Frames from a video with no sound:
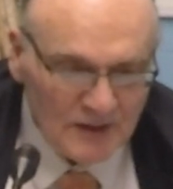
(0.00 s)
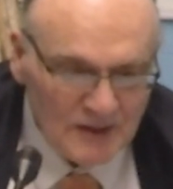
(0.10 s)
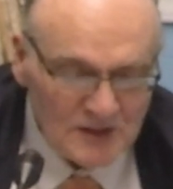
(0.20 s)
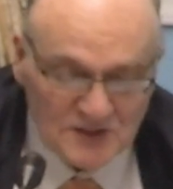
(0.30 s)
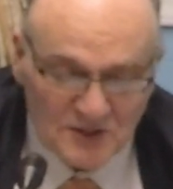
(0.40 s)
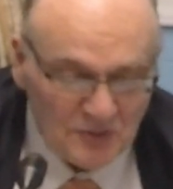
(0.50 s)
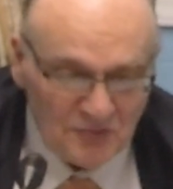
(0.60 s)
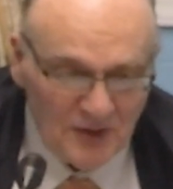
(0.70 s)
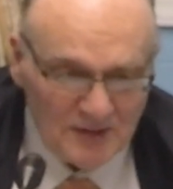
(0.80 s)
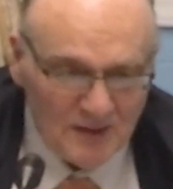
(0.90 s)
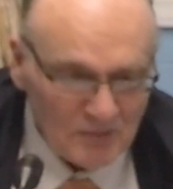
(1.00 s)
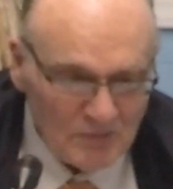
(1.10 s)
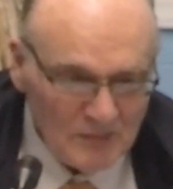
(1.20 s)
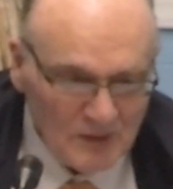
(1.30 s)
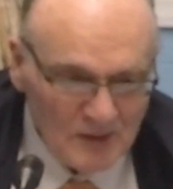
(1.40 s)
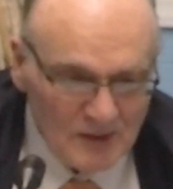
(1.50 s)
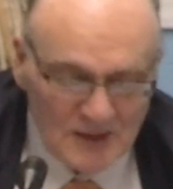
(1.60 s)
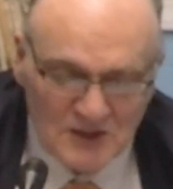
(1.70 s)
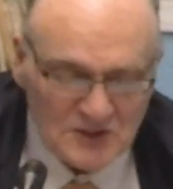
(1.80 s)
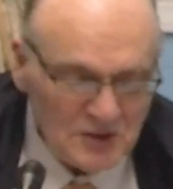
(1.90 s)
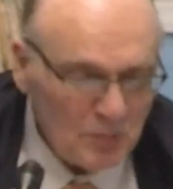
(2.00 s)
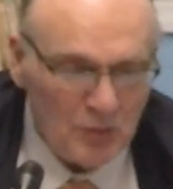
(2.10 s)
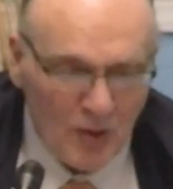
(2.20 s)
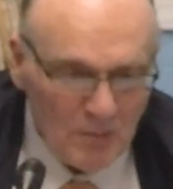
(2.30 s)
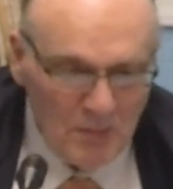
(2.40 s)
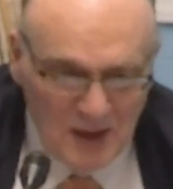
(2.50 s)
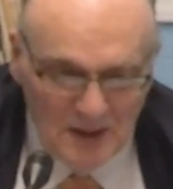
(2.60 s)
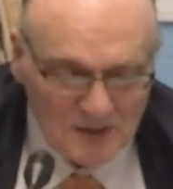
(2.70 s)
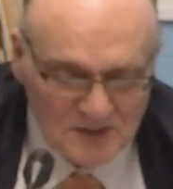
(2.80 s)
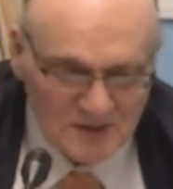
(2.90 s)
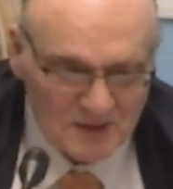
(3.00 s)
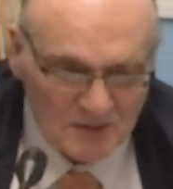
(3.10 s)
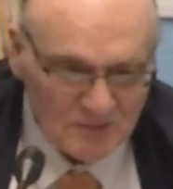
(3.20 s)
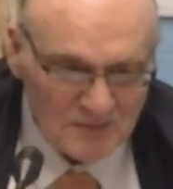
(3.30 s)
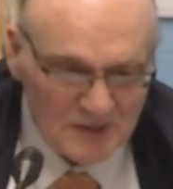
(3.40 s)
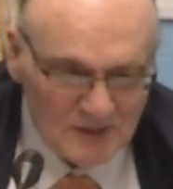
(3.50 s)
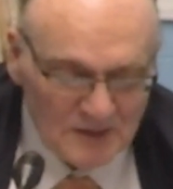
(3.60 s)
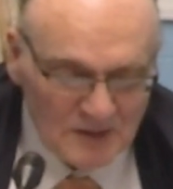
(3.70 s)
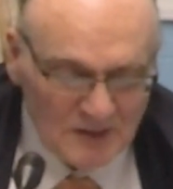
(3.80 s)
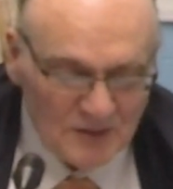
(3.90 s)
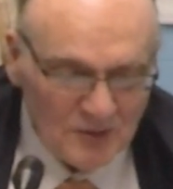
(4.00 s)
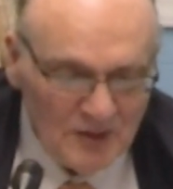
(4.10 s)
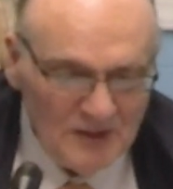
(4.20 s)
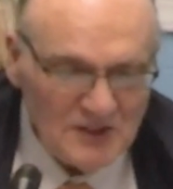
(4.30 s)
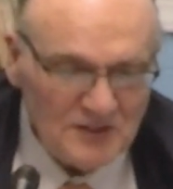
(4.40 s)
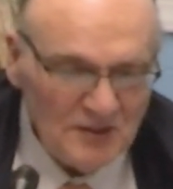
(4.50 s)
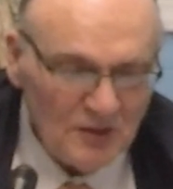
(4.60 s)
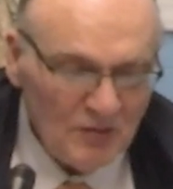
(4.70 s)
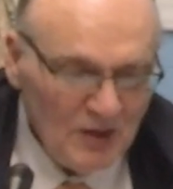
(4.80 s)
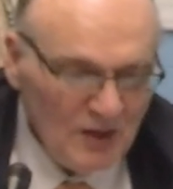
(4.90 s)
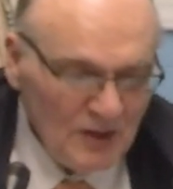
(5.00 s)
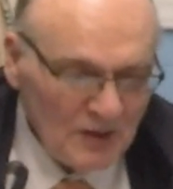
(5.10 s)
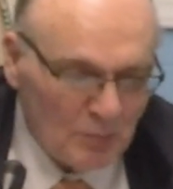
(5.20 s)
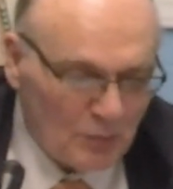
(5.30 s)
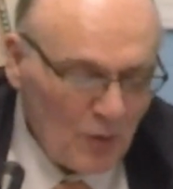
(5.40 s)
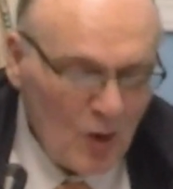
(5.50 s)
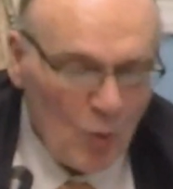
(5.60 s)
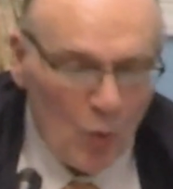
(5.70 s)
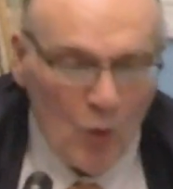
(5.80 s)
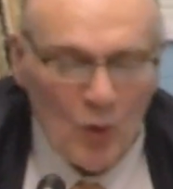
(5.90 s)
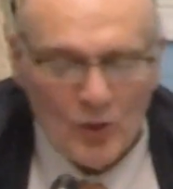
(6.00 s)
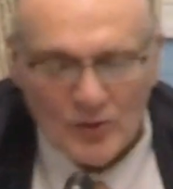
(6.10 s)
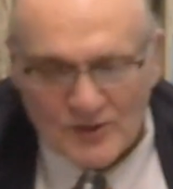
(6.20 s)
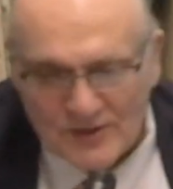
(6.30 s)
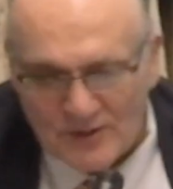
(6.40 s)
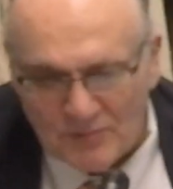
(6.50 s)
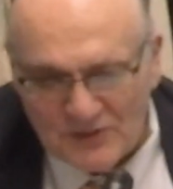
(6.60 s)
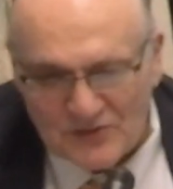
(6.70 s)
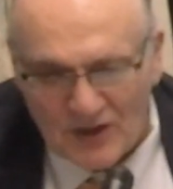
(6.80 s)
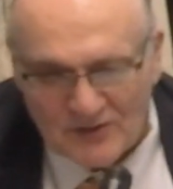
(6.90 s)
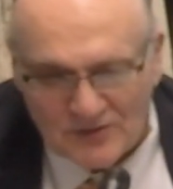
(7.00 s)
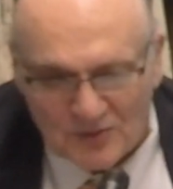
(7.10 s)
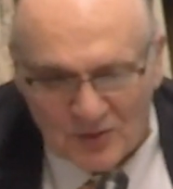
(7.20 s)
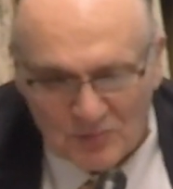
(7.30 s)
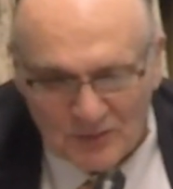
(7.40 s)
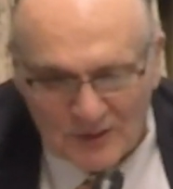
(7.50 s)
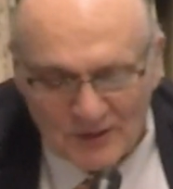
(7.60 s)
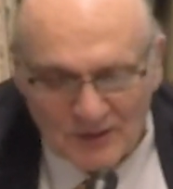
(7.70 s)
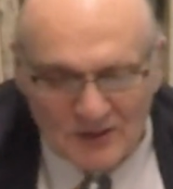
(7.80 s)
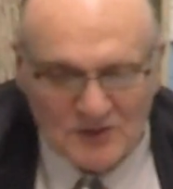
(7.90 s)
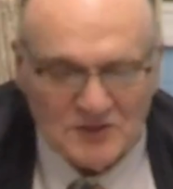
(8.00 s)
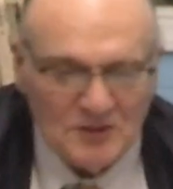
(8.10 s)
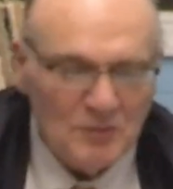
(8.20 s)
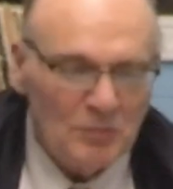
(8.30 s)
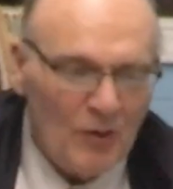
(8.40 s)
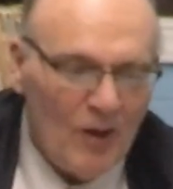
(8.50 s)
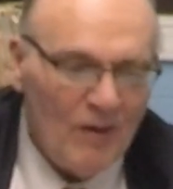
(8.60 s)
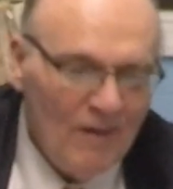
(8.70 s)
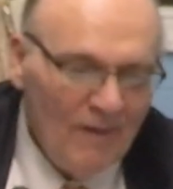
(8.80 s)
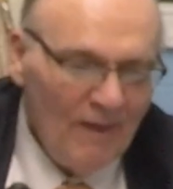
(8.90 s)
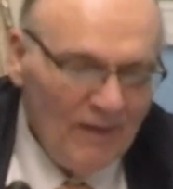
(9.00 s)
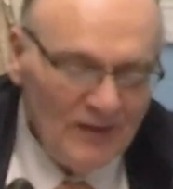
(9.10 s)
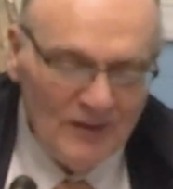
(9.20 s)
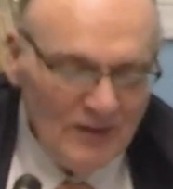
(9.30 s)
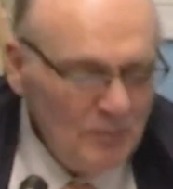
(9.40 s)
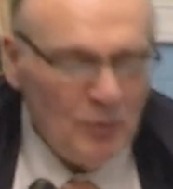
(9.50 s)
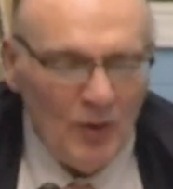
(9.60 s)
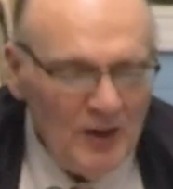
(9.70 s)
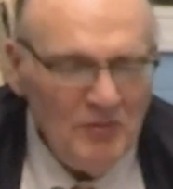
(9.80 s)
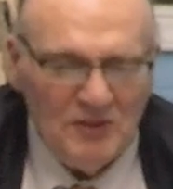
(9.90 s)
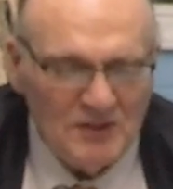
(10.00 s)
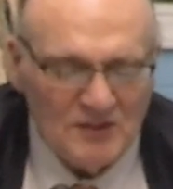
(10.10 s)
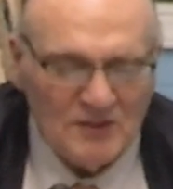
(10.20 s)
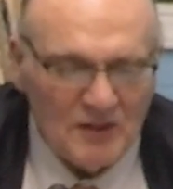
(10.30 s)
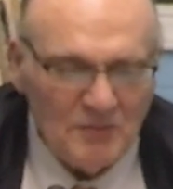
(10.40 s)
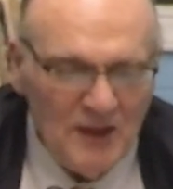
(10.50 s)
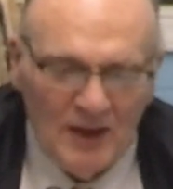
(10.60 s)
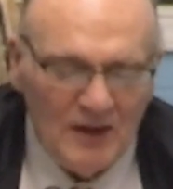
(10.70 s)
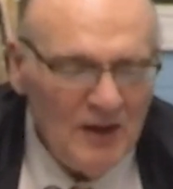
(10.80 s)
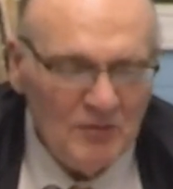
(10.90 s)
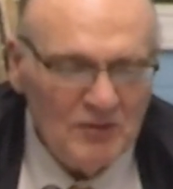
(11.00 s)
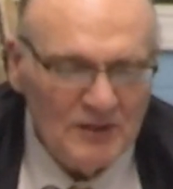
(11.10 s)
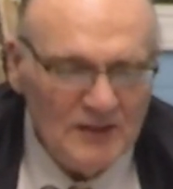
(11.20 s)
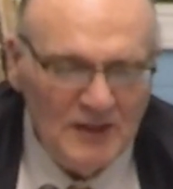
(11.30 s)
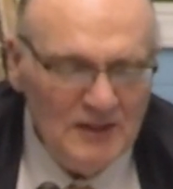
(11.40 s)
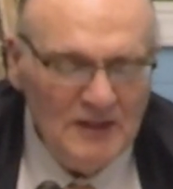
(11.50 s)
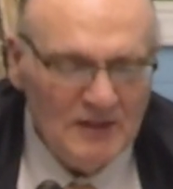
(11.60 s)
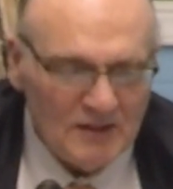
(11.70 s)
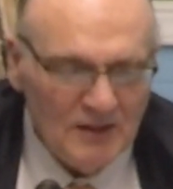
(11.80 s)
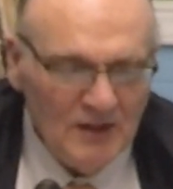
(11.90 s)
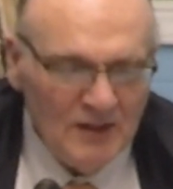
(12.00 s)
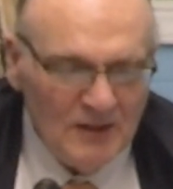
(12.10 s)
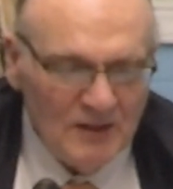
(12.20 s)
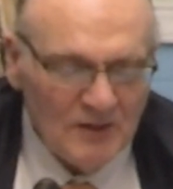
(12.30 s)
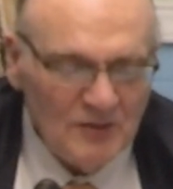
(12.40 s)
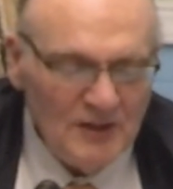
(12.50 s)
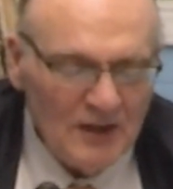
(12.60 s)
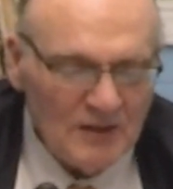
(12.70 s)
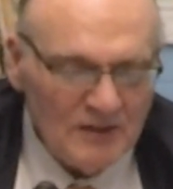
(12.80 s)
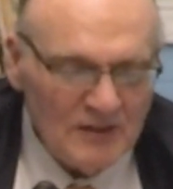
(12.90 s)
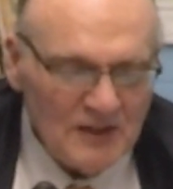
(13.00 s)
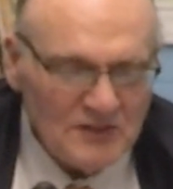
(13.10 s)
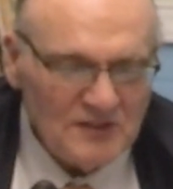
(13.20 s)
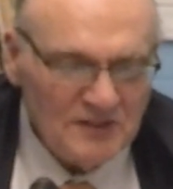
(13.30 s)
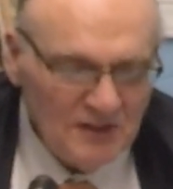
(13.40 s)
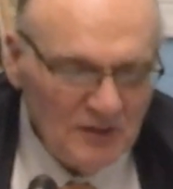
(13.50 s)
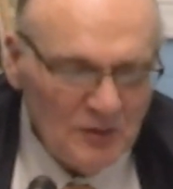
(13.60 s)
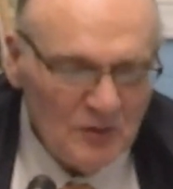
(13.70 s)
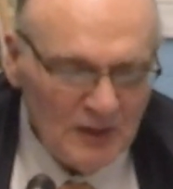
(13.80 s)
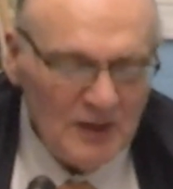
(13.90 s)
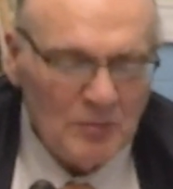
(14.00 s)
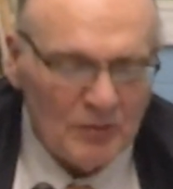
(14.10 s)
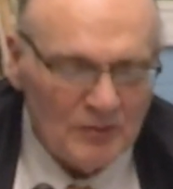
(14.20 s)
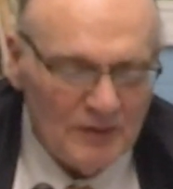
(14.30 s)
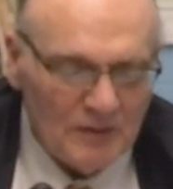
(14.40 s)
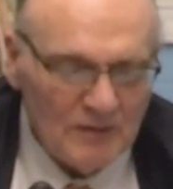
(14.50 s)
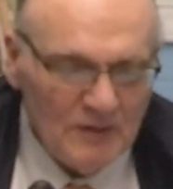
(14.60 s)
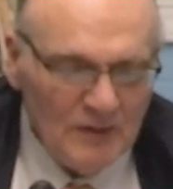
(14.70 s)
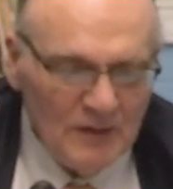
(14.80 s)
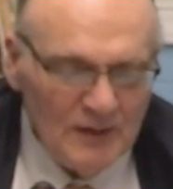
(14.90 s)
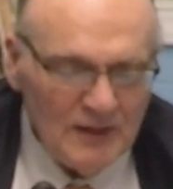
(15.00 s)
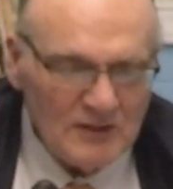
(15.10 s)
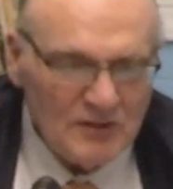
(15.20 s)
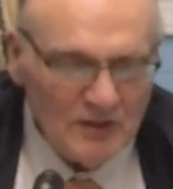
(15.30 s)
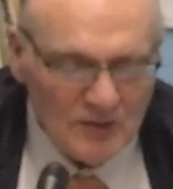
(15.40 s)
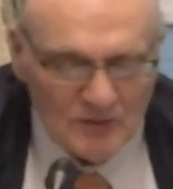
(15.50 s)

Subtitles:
he still fed them. He still brought manna to them. He still brought water to them besides their complaining. He still brought, he brought everything to them. They had everything they needed, yet they still labored there. And that's,